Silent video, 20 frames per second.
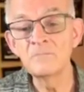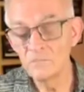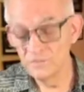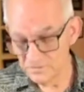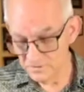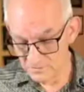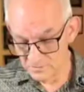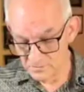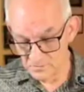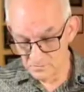
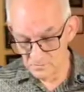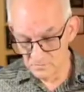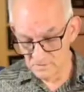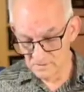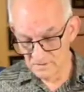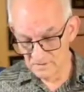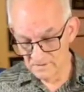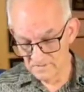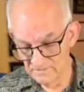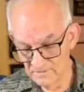with two
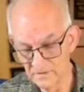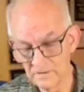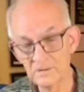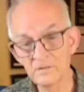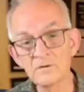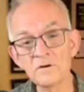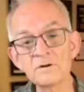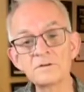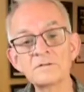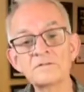
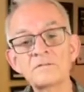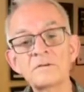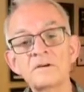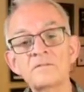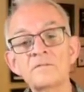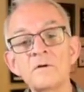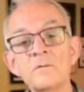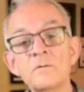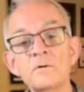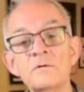fairly large
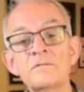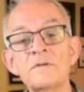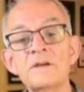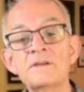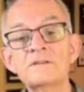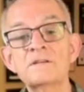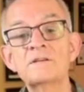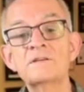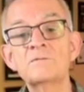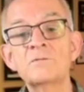
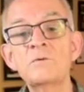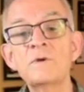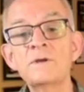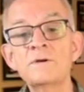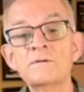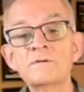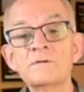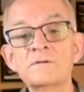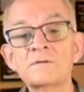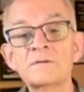forward-facing
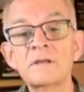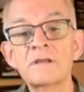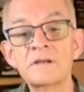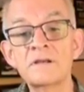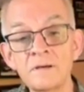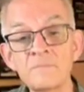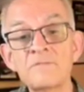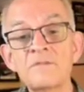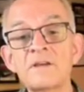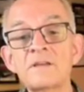tweeters
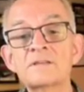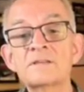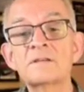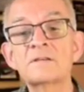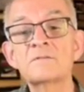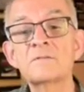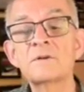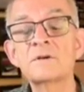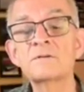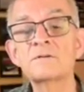and
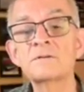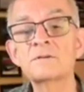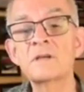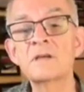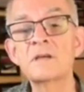up-facing tweeters,